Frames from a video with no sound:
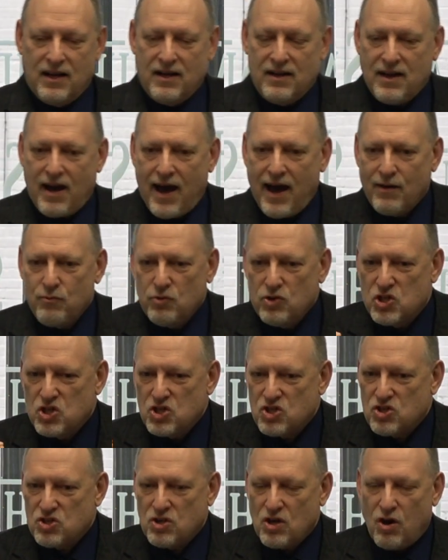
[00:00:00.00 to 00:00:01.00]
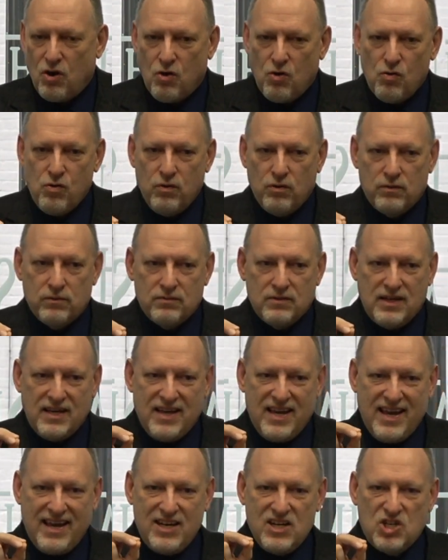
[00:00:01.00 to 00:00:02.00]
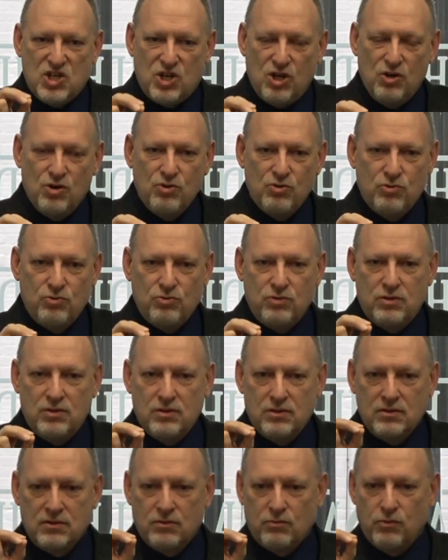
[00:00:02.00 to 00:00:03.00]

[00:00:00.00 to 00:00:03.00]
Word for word: God was so in tuned